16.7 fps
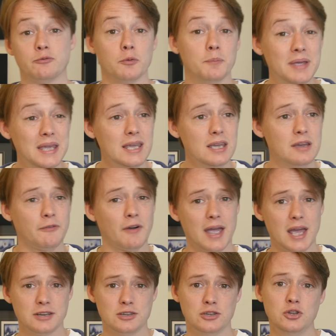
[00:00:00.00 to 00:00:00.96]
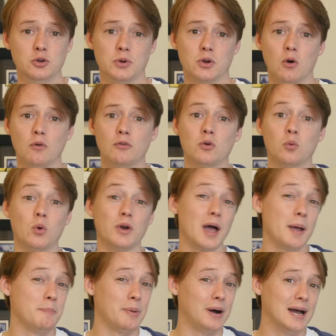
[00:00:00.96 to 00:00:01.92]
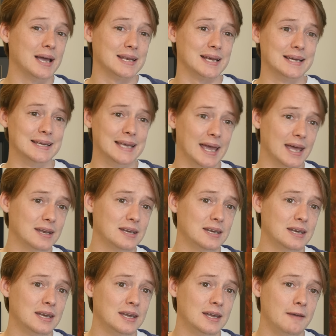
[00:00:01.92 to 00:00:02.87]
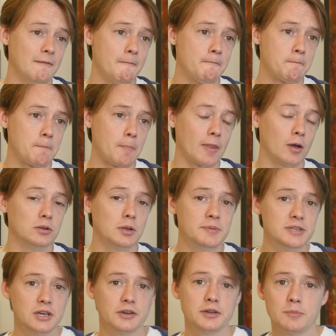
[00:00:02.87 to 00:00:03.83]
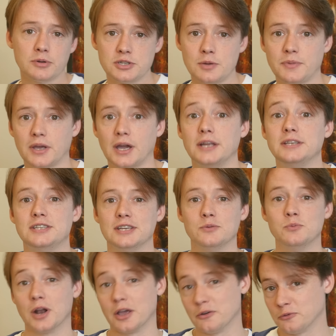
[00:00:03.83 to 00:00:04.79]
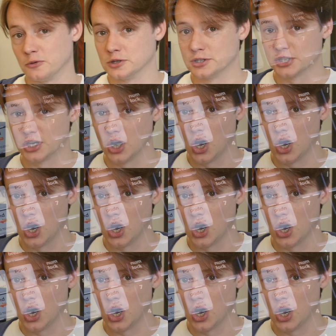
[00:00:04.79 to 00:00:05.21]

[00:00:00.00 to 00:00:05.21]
for me, if I had to do it over, would I buy it again? Let me tell you about something I did when I first